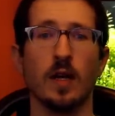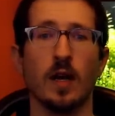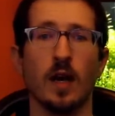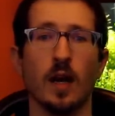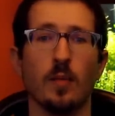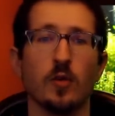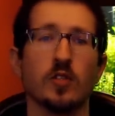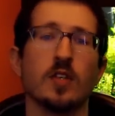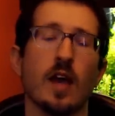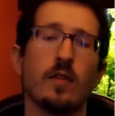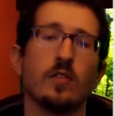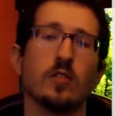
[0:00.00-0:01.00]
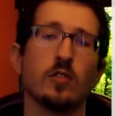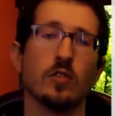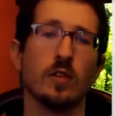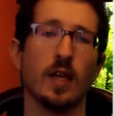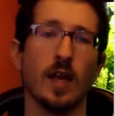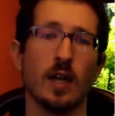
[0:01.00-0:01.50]
or scavengers
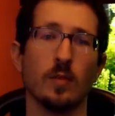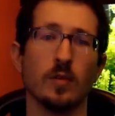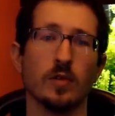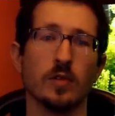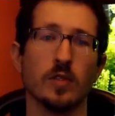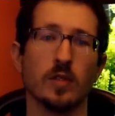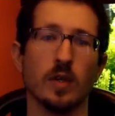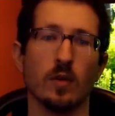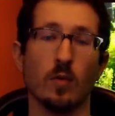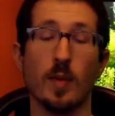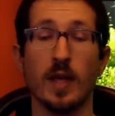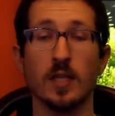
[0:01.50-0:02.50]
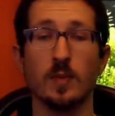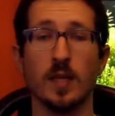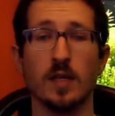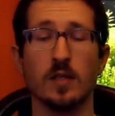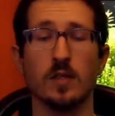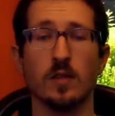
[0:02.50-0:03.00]
should the animal's remains be
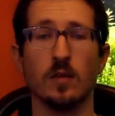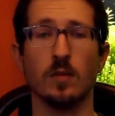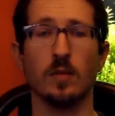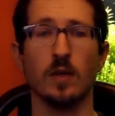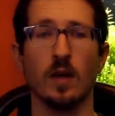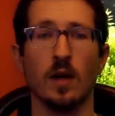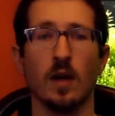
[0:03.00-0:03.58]
consumed.